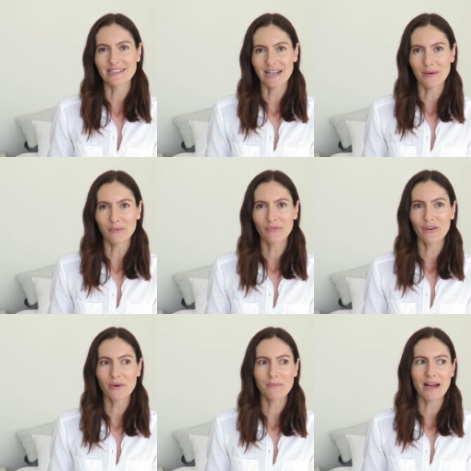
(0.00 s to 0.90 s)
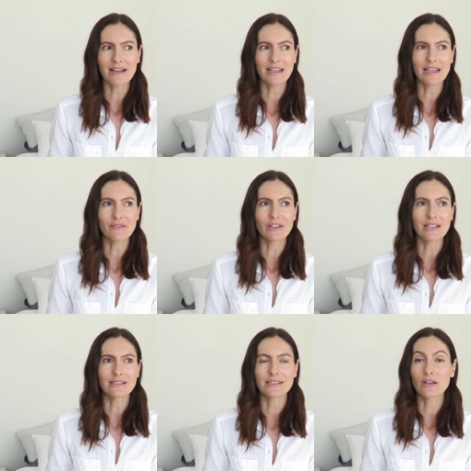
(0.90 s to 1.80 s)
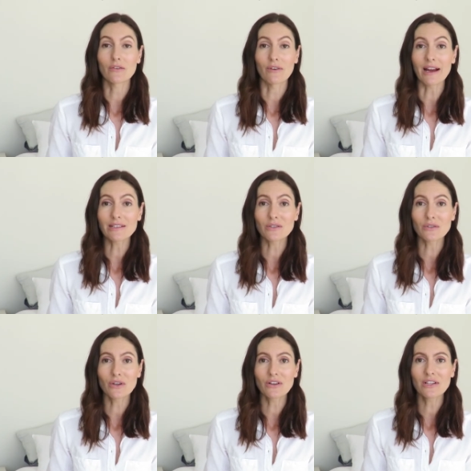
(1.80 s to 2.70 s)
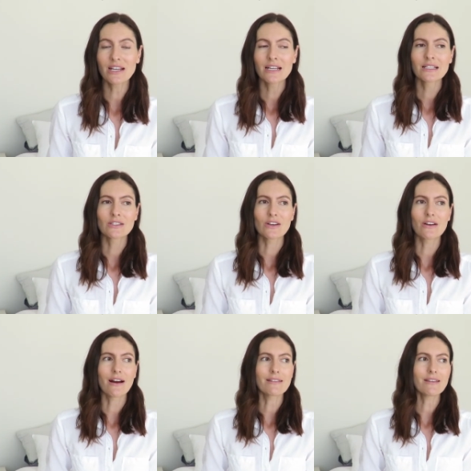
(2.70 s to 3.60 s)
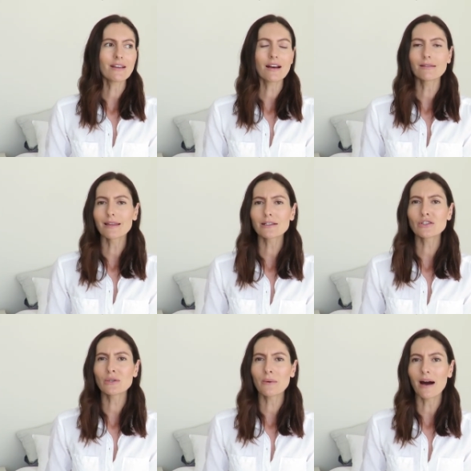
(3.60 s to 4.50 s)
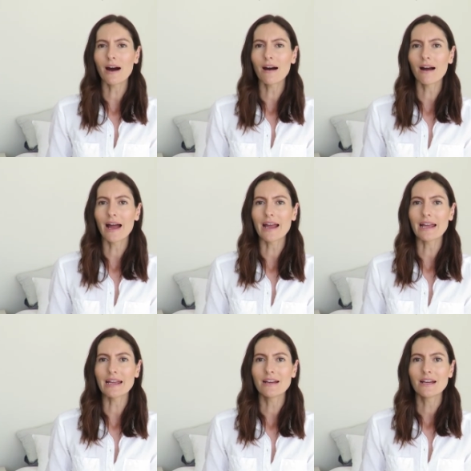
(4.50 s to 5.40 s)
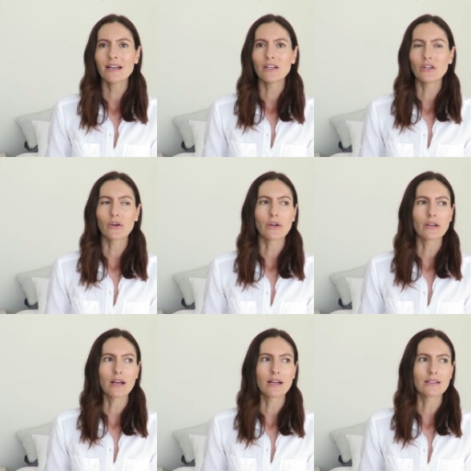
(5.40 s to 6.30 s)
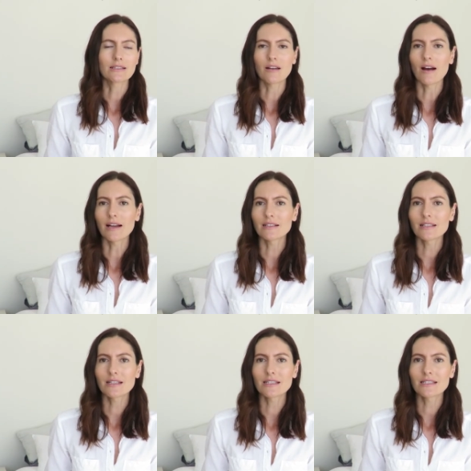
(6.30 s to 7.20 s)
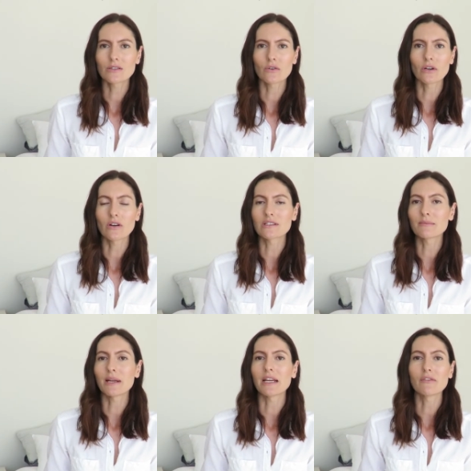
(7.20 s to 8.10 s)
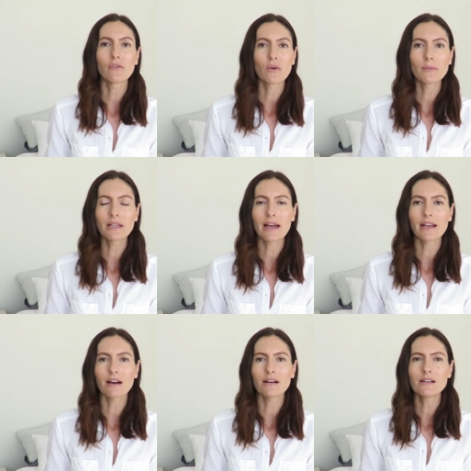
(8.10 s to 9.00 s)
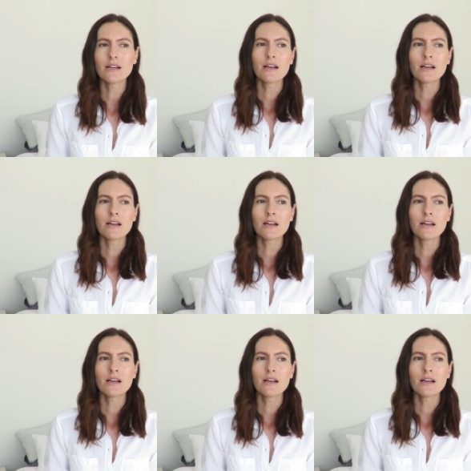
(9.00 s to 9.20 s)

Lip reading: has come from and if it is correct or not. So I think unless you are a scientist or a cosmetic formulator,